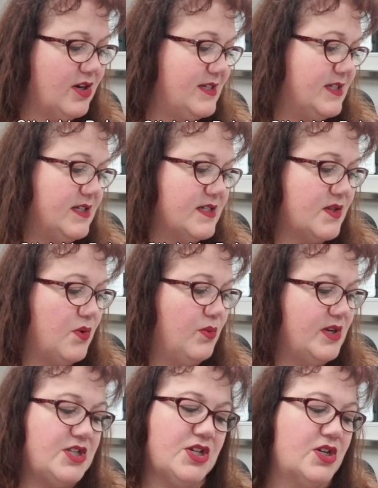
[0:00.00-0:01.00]
It is
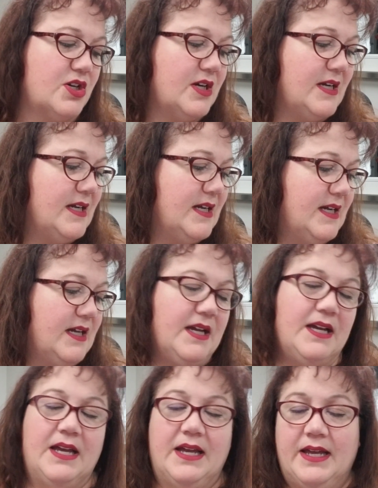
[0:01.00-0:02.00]
winter
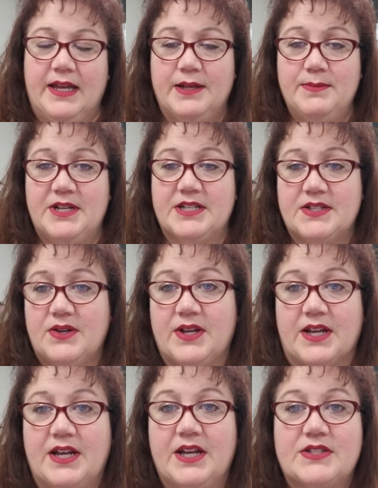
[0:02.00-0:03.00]
in
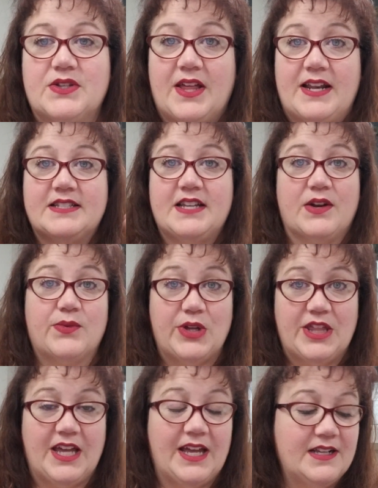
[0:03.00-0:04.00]
Minnesota. So that is
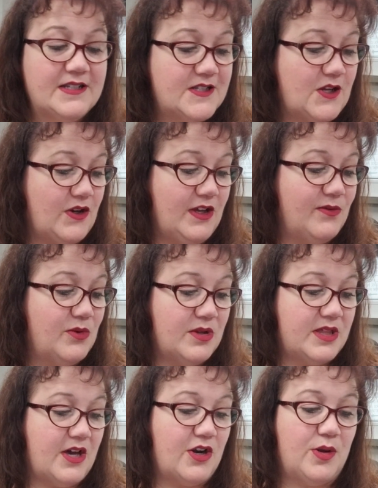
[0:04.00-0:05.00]
everything. So even
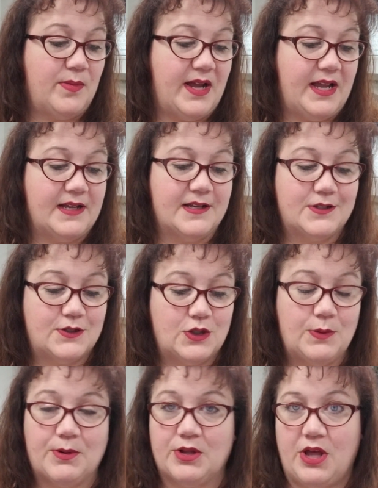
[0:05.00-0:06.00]
without all my
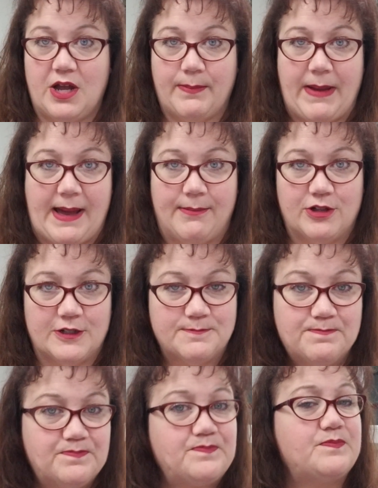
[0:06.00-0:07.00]
super long babble,
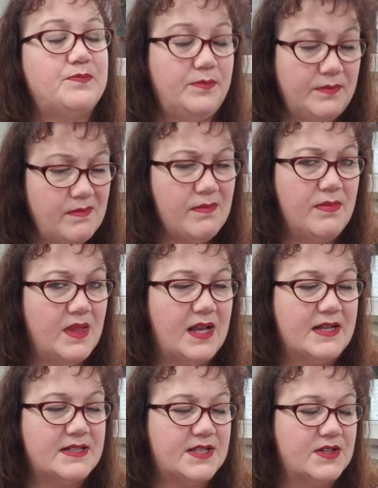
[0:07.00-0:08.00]

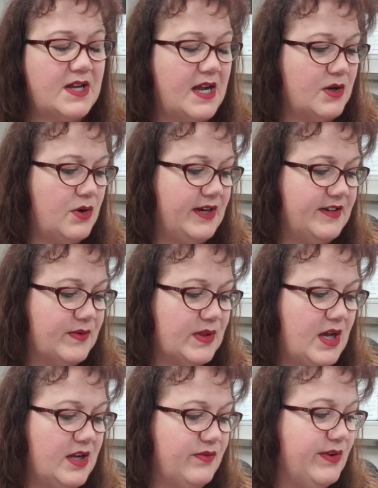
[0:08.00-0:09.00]
it's still got kind of a
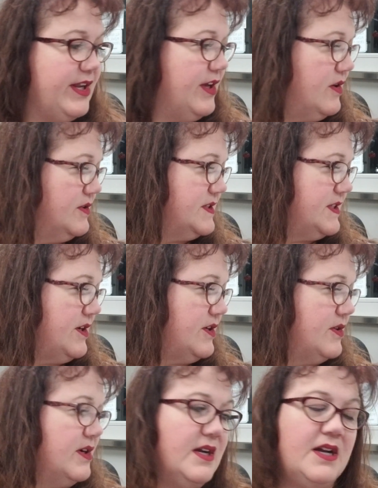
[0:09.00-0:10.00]
long video.
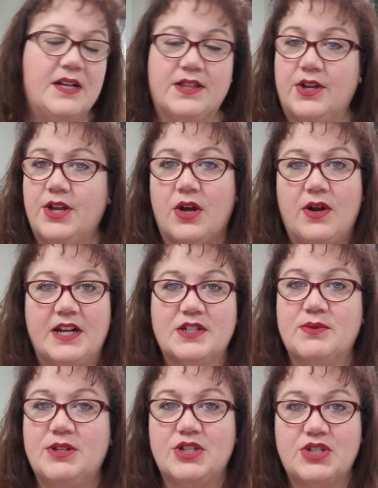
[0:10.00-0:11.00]
So there you go. I just
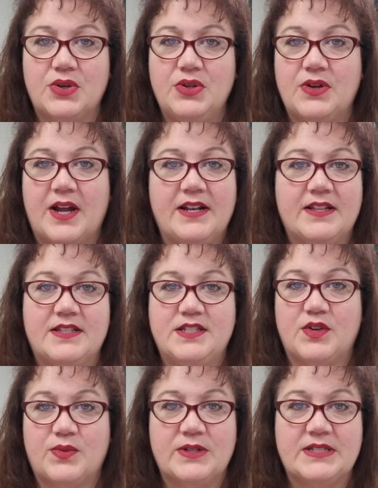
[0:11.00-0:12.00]
wanted to show you kind of the
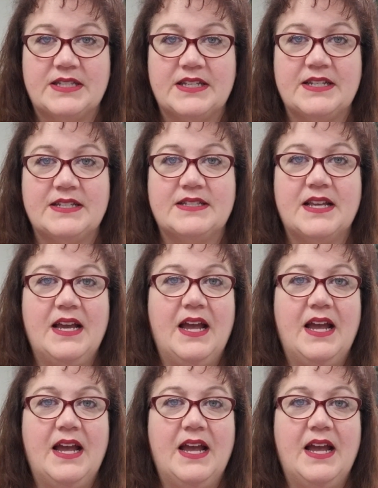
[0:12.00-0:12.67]
differences.